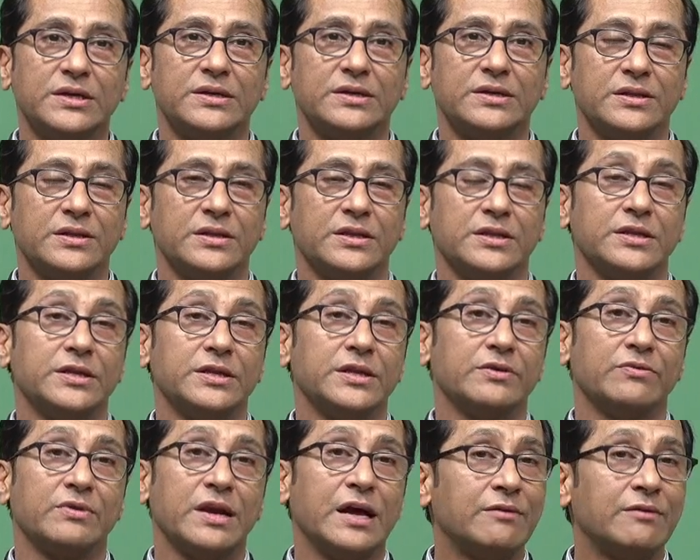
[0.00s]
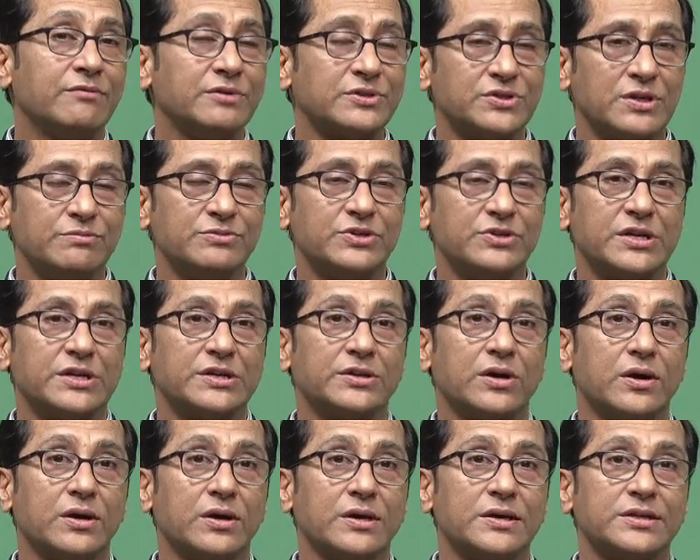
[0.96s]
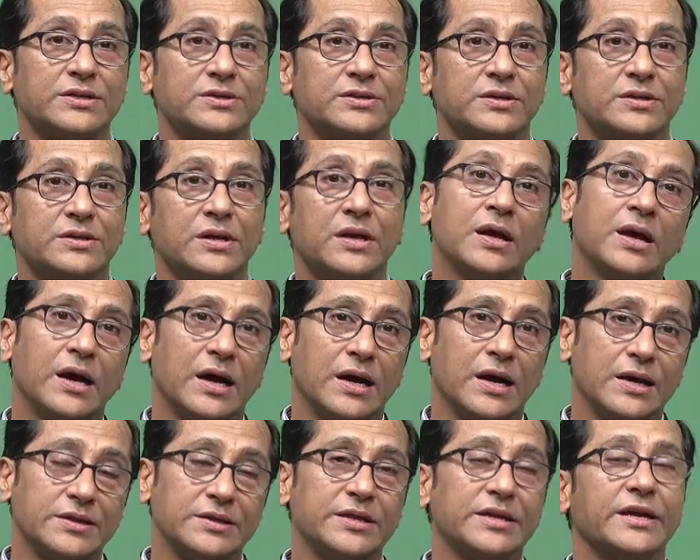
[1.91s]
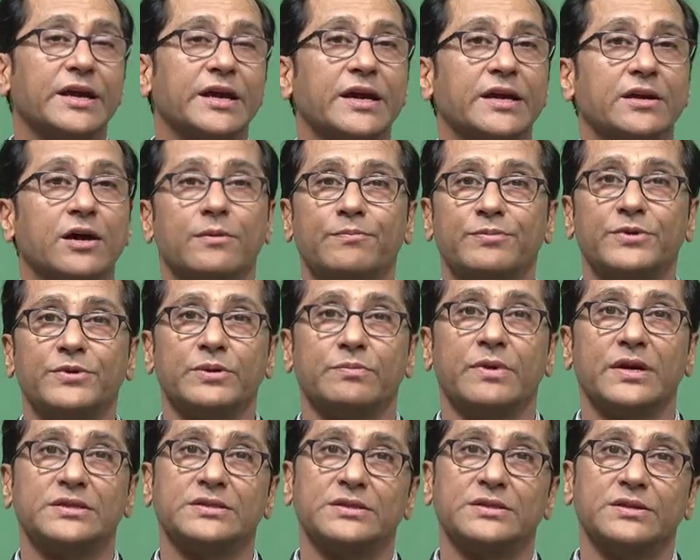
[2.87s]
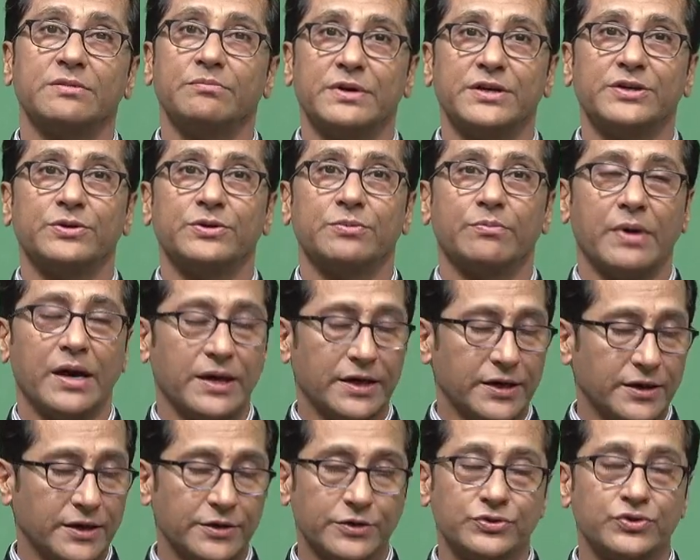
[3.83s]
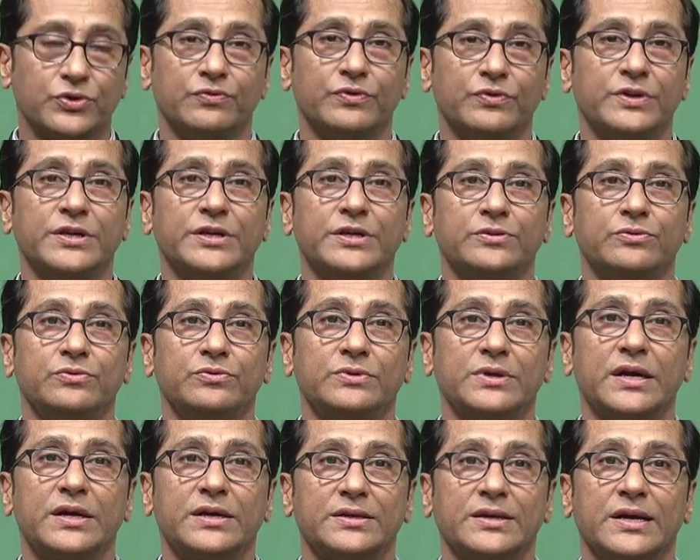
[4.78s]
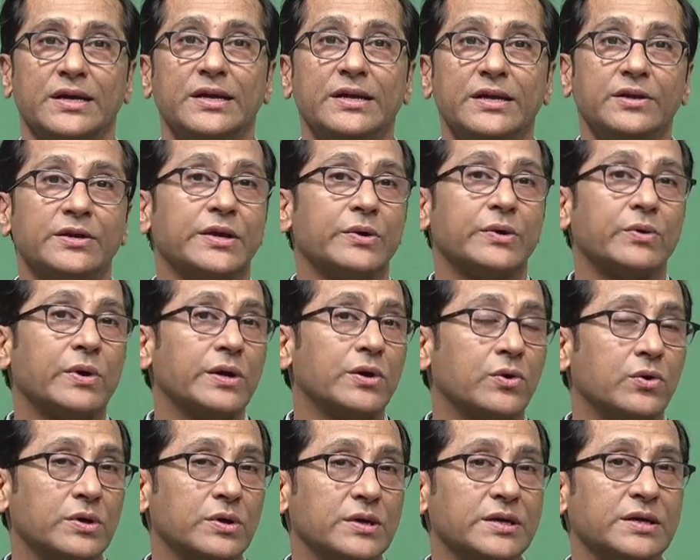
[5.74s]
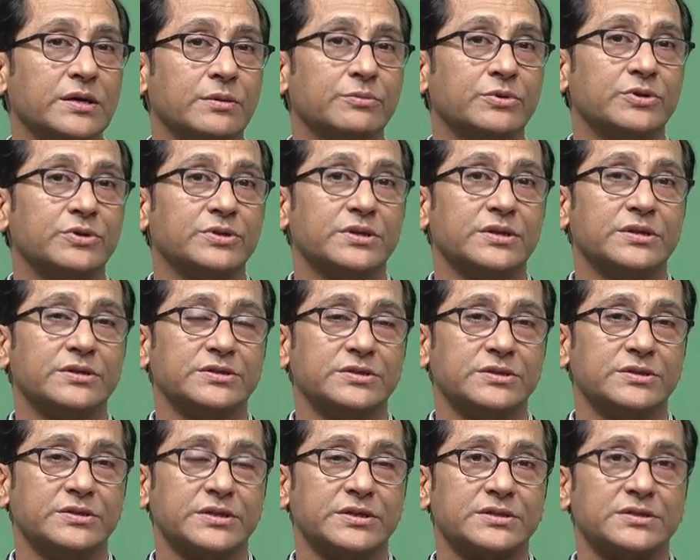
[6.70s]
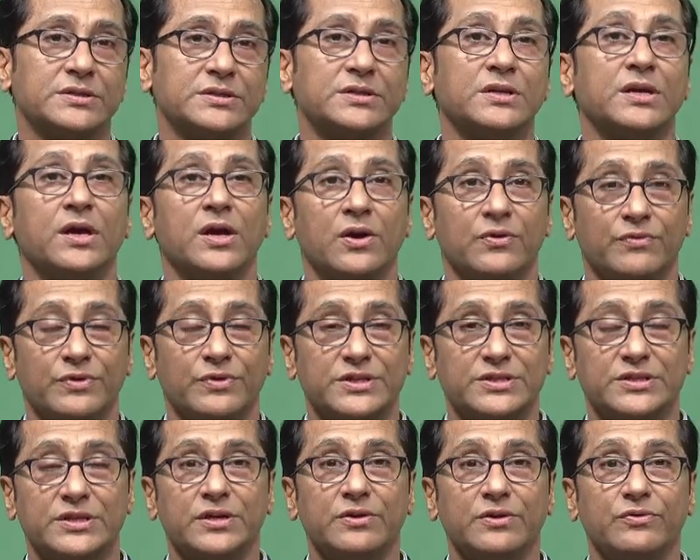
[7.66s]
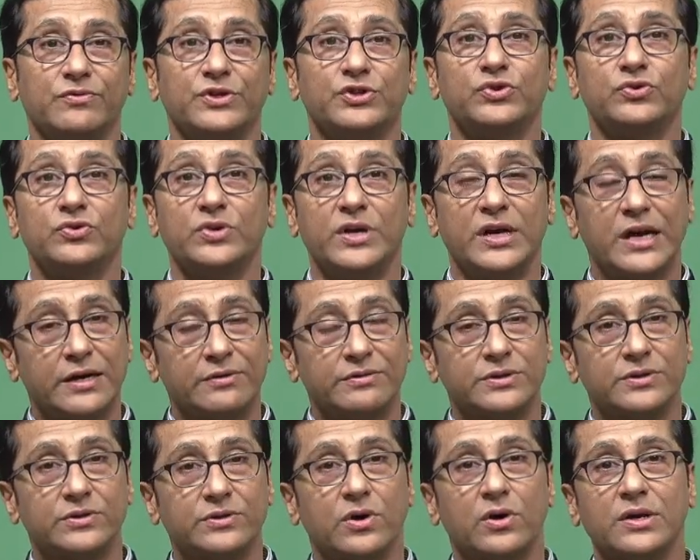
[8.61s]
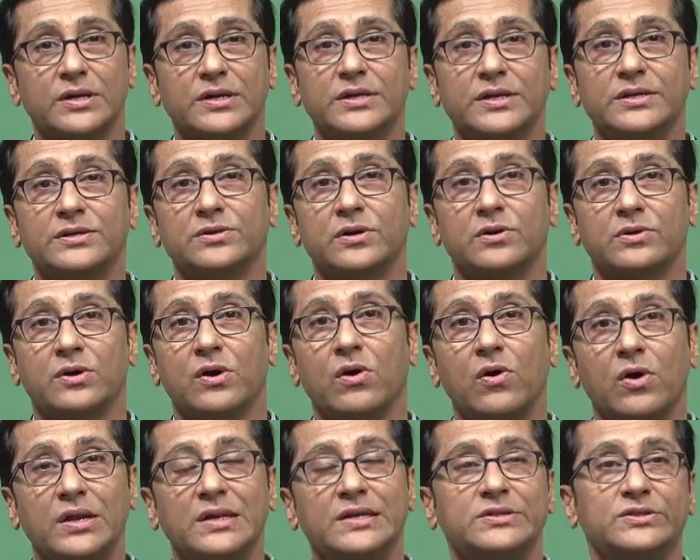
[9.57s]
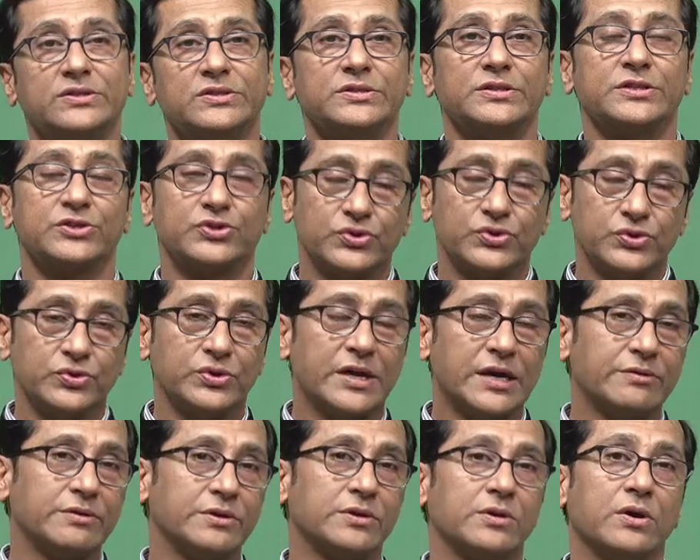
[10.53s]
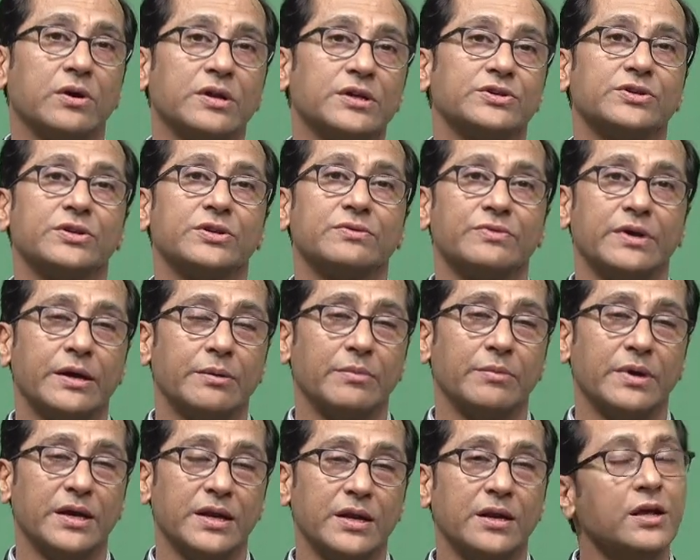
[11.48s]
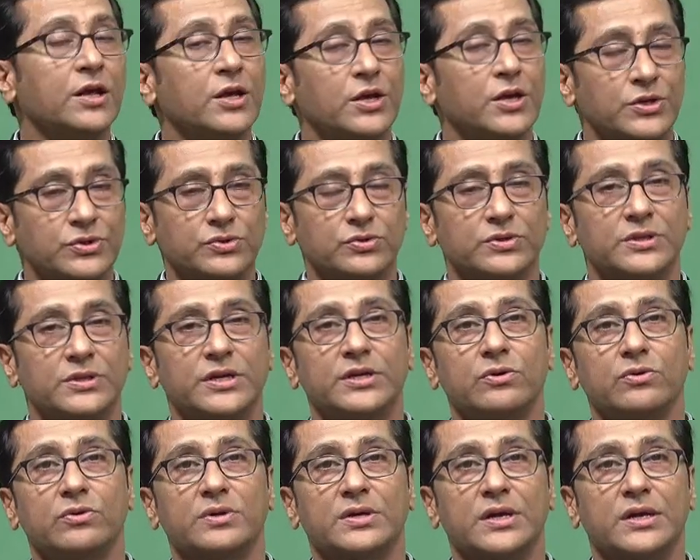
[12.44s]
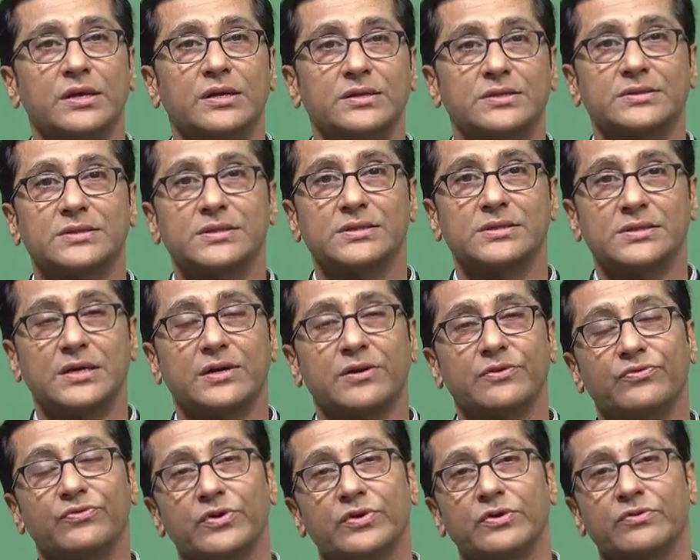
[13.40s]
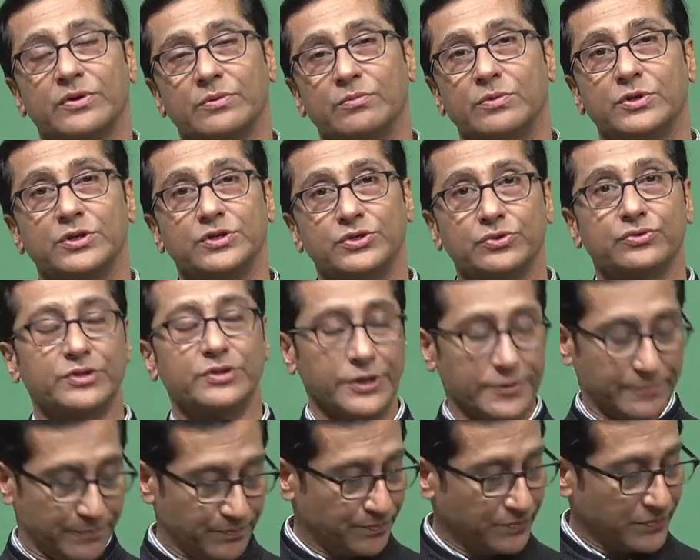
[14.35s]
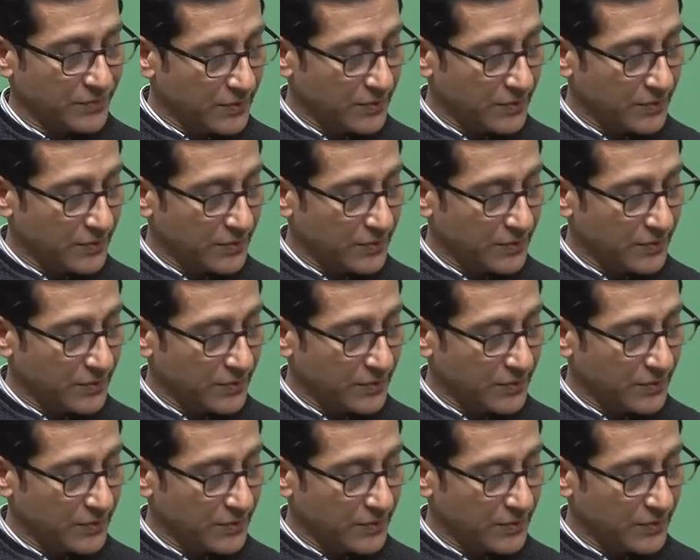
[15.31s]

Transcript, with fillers: learn, they will have a subject knowledge and they can optimize in a better manner. So we do not really require only computer engineers. We say we should have a knowledge or all engineers should have a knowledge of ML so that overall results are favorable to them.